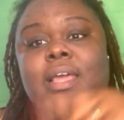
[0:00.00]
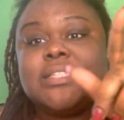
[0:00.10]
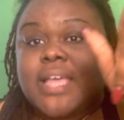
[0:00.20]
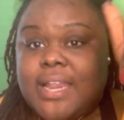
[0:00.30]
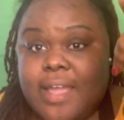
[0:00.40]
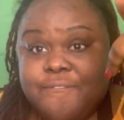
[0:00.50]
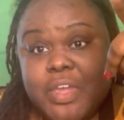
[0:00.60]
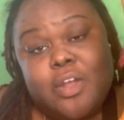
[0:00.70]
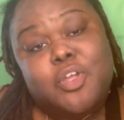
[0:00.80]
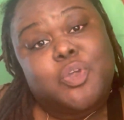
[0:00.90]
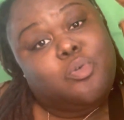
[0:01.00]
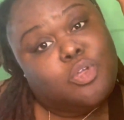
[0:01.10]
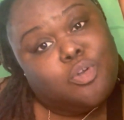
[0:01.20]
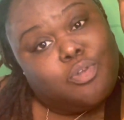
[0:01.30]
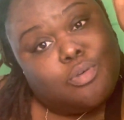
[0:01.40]
Take that finger,
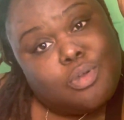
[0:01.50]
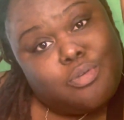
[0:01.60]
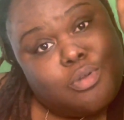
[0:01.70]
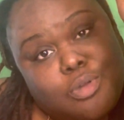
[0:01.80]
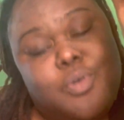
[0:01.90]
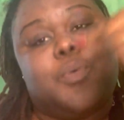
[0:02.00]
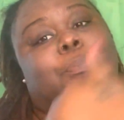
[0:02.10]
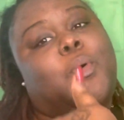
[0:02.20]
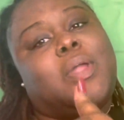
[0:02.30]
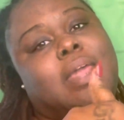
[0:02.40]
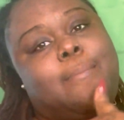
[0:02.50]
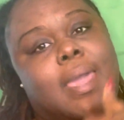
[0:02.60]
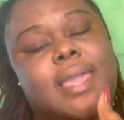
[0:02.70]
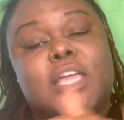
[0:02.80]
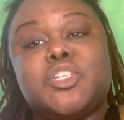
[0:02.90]
you, point that
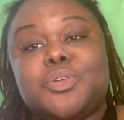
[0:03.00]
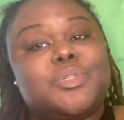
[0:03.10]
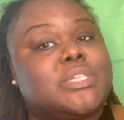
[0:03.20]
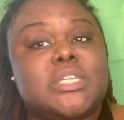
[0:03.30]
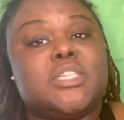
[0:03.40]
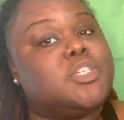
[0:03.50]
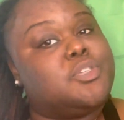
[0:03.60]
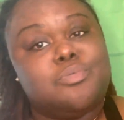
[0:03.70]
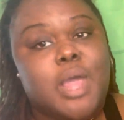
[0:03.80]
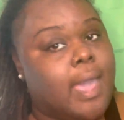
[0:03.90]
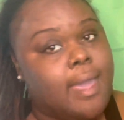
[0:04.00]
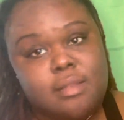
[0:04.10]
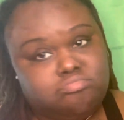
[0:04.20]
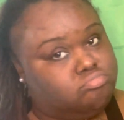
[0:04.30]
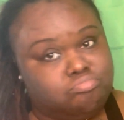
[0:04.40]
back at you, sis, because you're not,
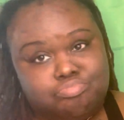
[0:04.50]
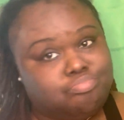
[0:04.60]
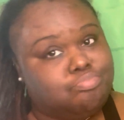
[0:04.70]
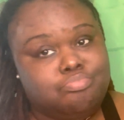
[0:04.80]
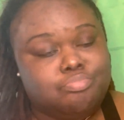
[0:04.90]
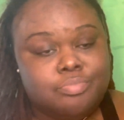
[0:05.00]
you